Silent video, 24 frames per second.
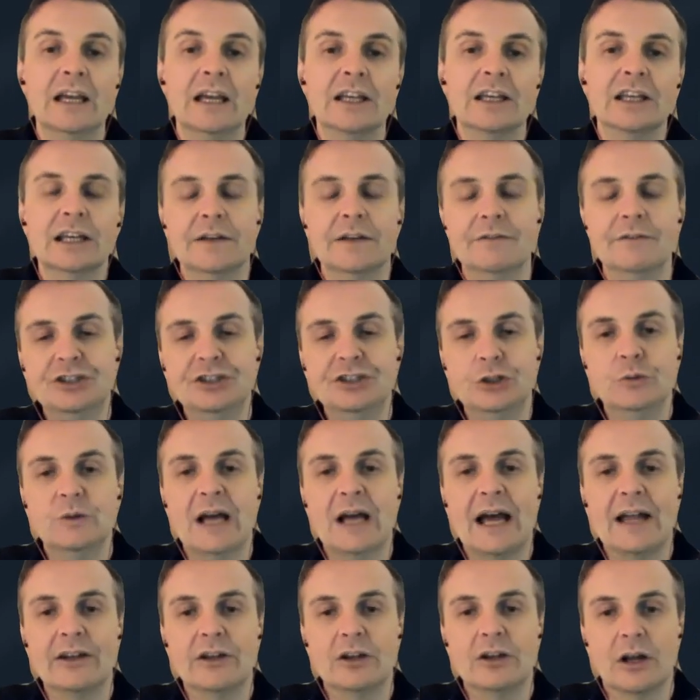gives you
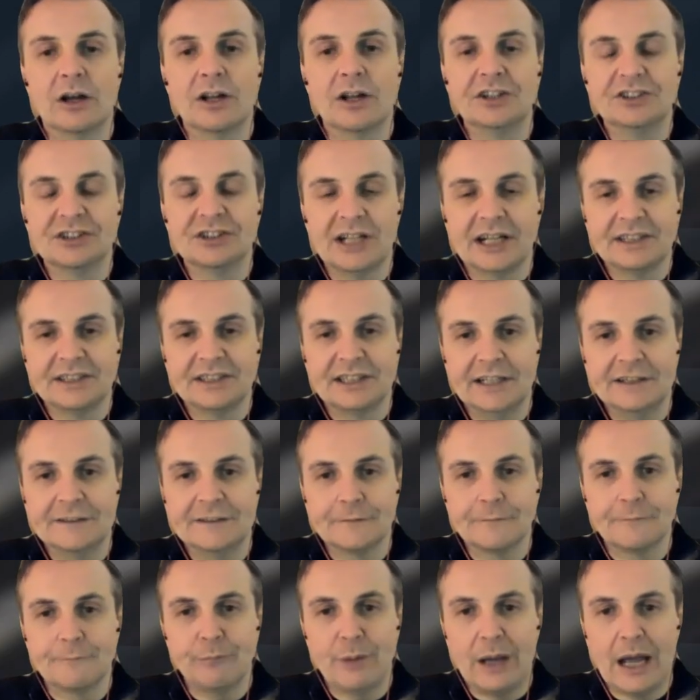that knowledge, that sense
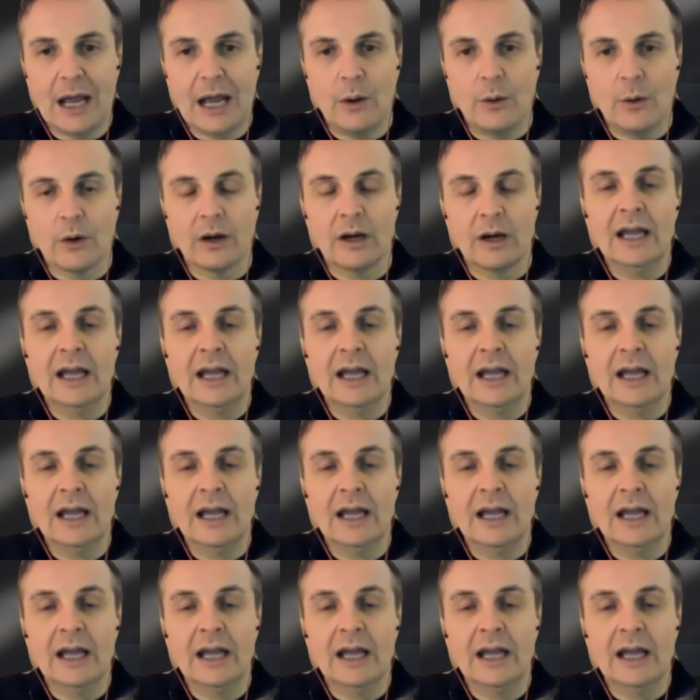of power,